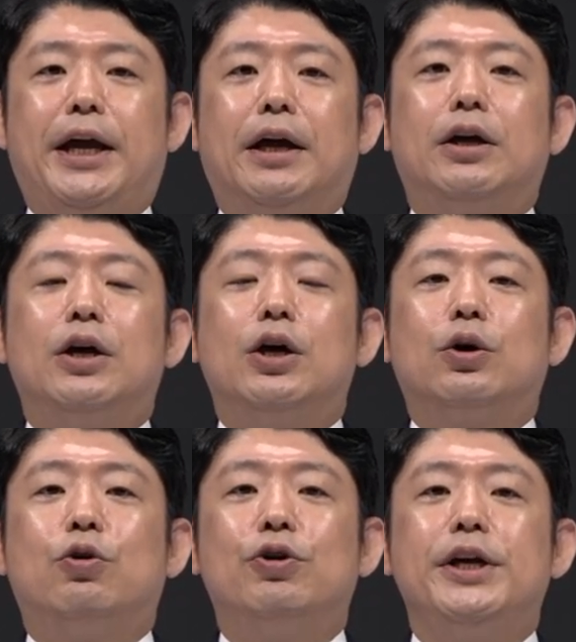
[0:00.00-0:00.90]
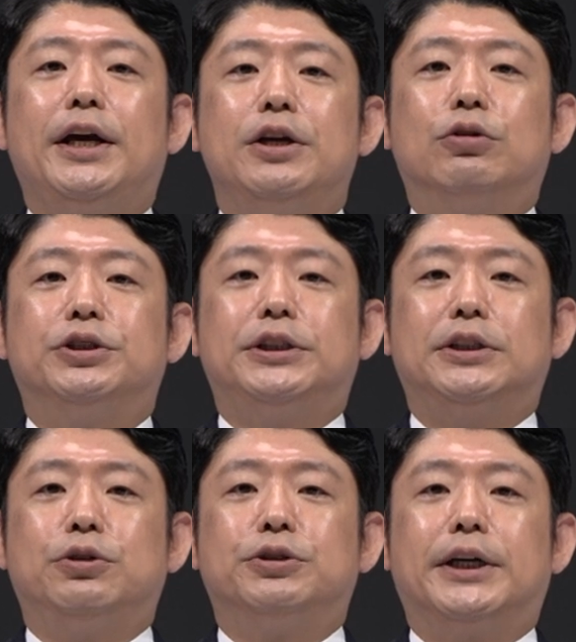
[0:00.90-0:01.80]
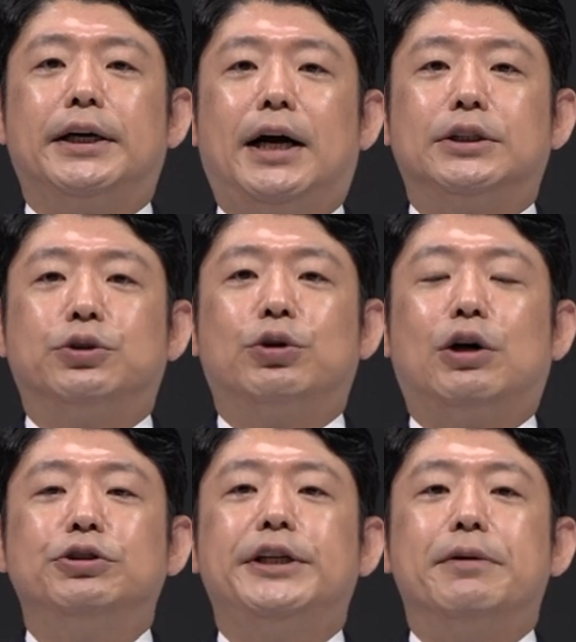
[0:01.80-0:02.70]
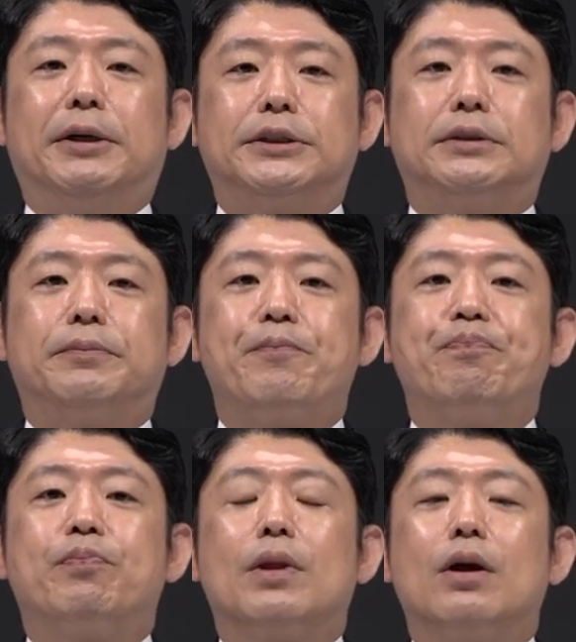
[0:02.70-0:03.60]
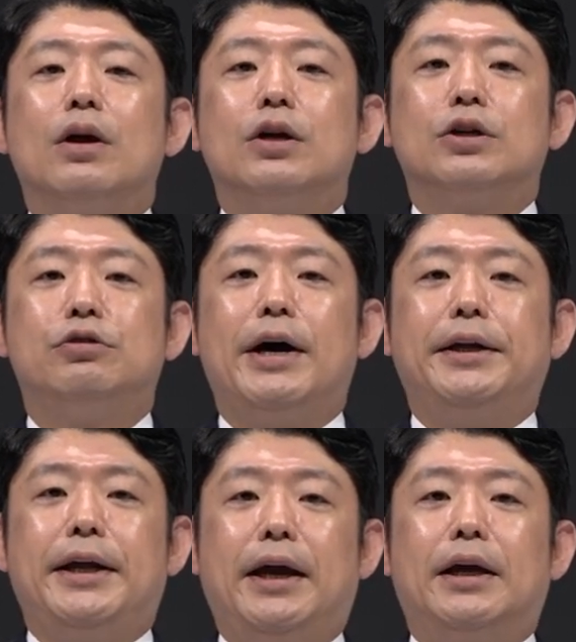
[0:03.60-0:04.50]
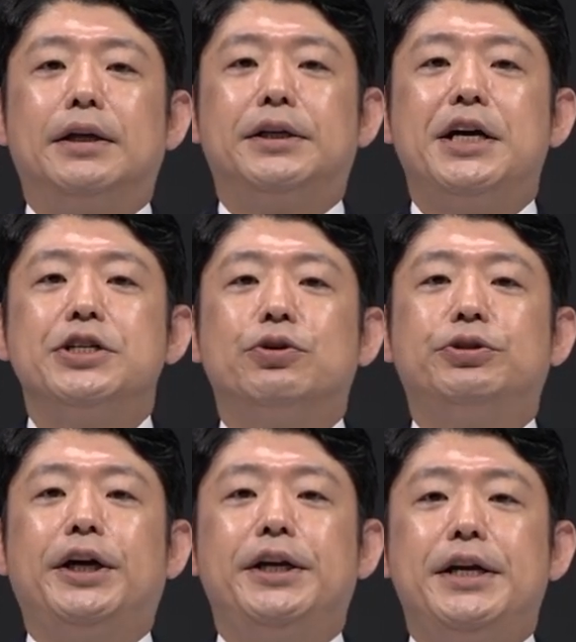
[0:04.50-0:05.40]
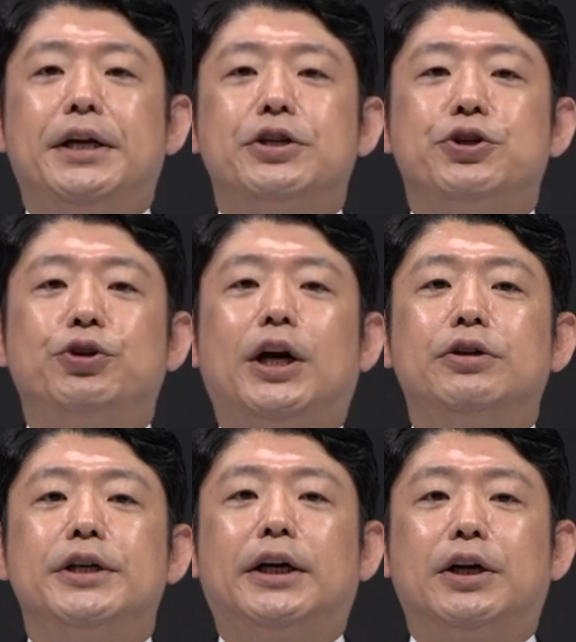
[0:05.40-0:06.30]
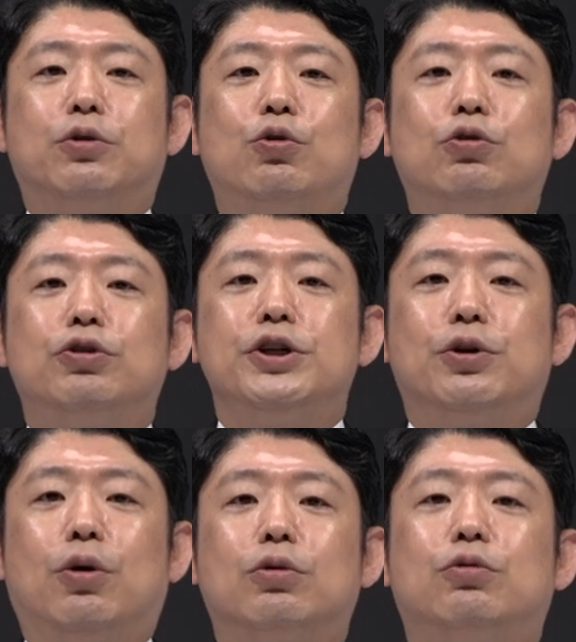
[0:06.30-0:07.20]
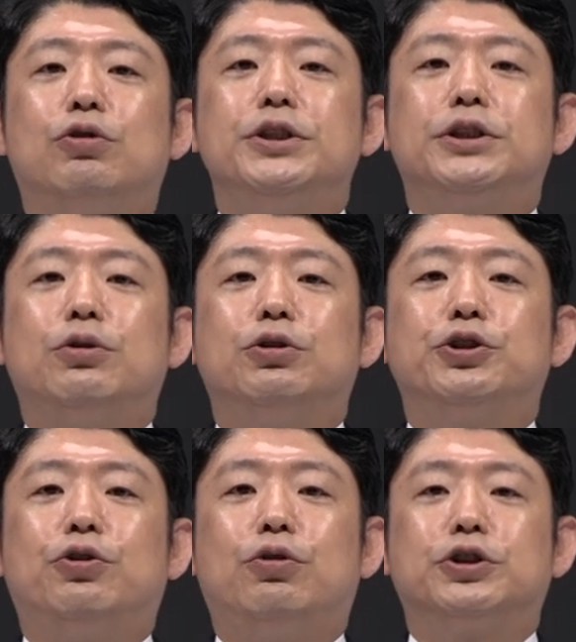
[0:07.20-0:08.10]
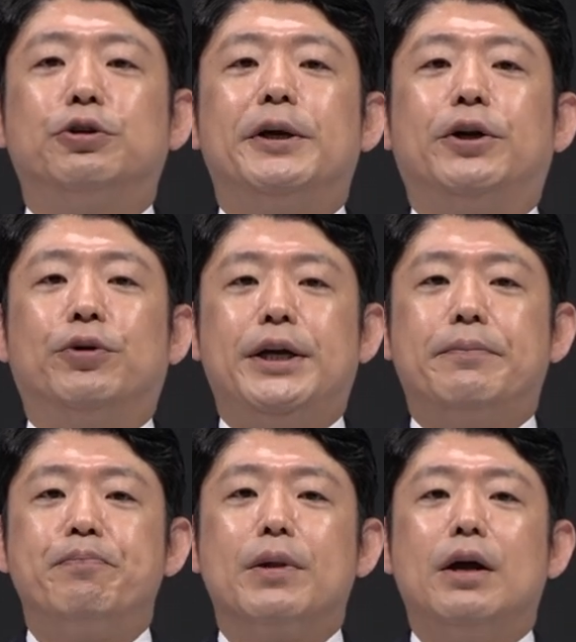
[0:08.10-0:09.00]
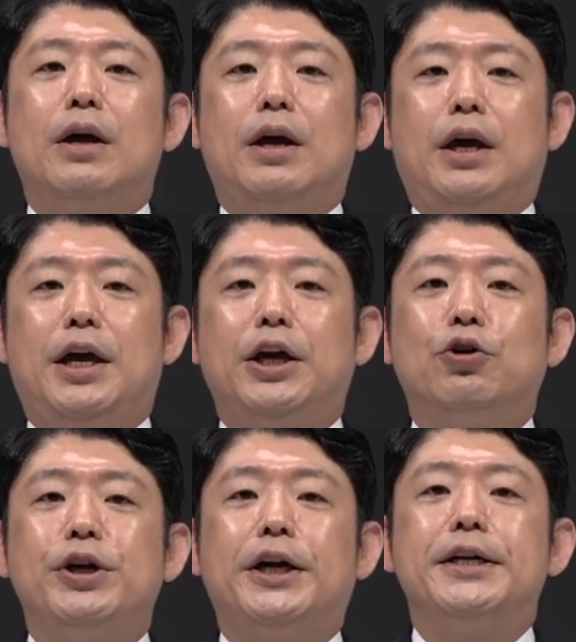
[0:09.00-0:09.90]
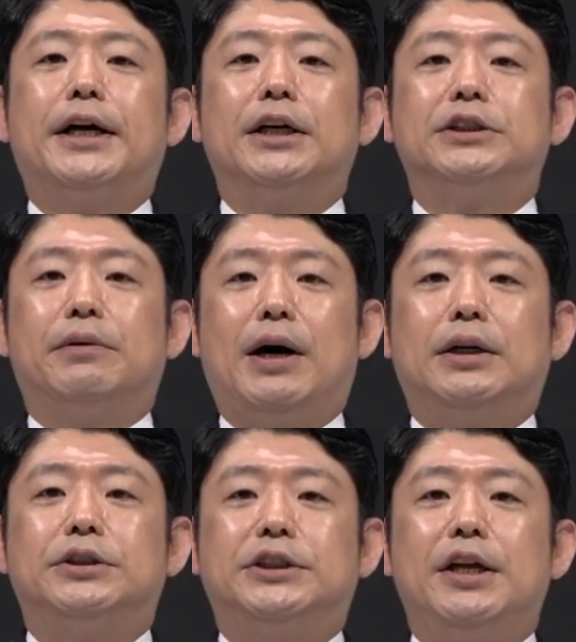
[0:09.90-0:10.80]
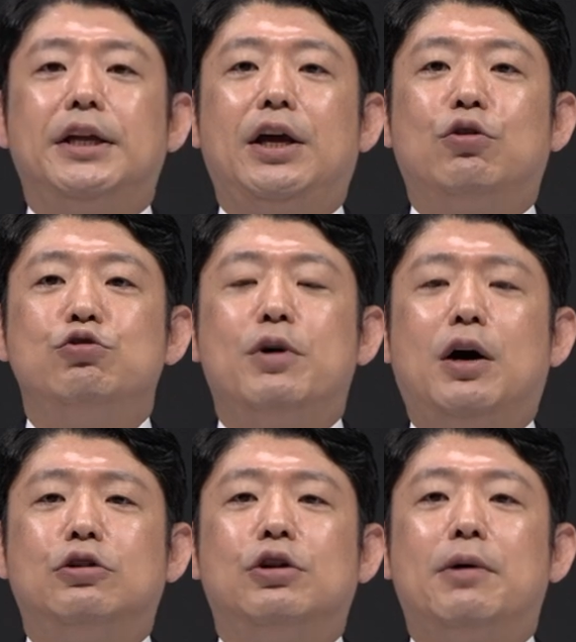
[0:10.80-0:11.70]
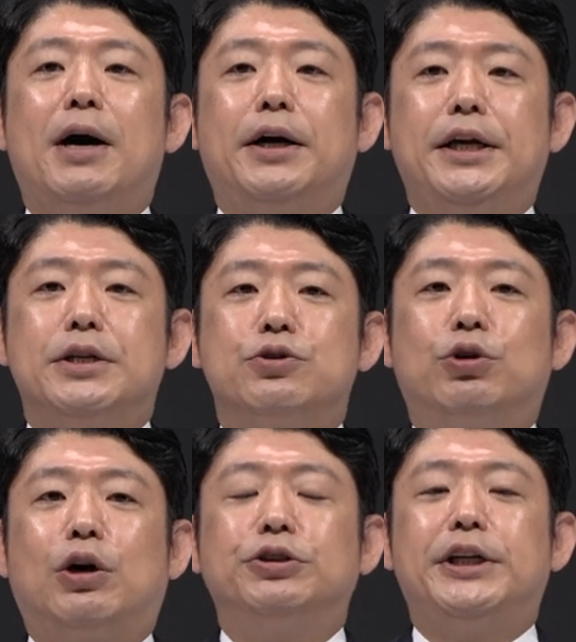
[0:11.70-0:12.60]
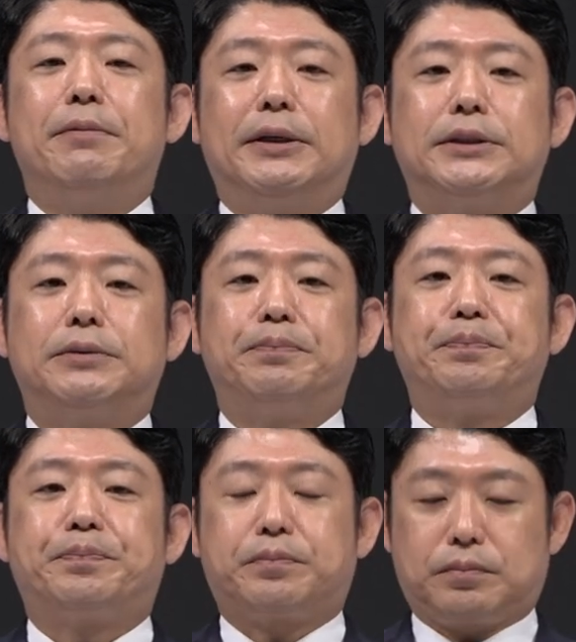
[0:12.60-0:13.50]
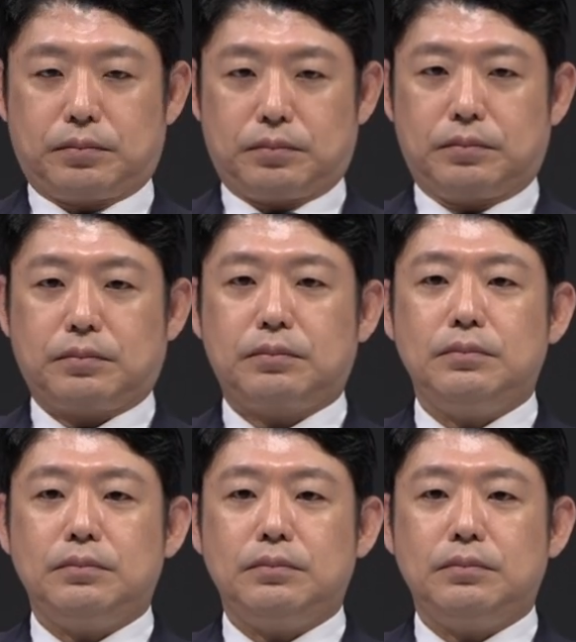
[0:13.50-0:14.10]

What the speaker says: high-margin proprietary products increased. In addition, we are continuously working to improve the efficiency of advertising expenses for attracting customers, and operating income increased year on year.